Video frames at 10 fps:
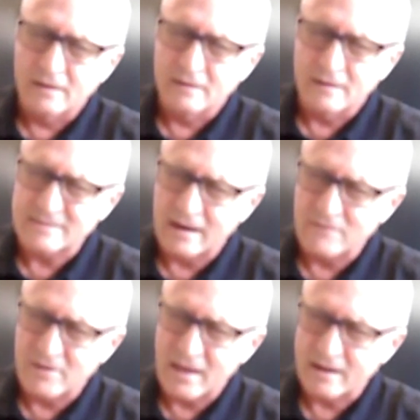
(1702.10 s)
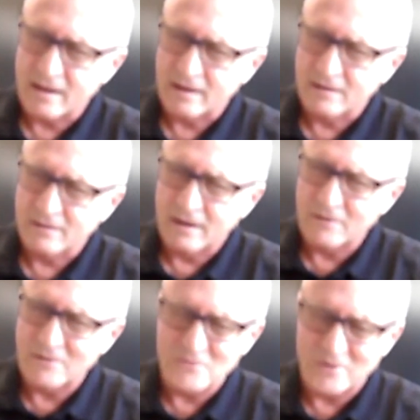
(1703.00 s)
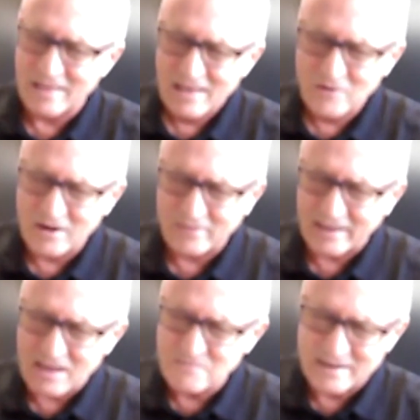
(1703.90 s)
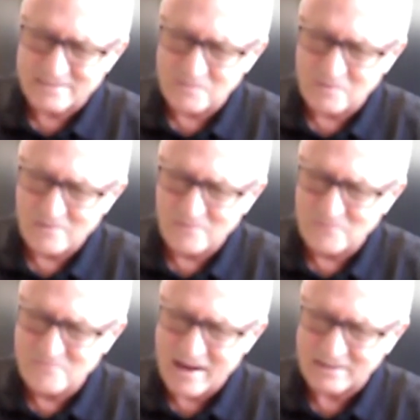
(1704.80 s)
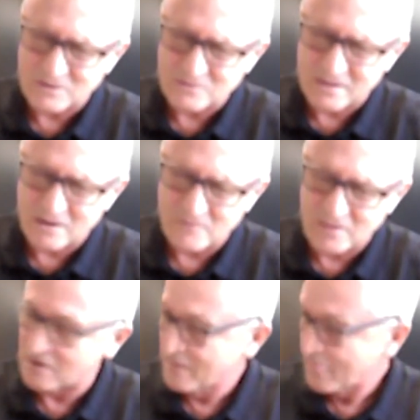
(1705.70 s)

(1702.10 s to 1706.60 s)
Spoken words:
it's not him in Hancock. Whatever the guy that makes those over there.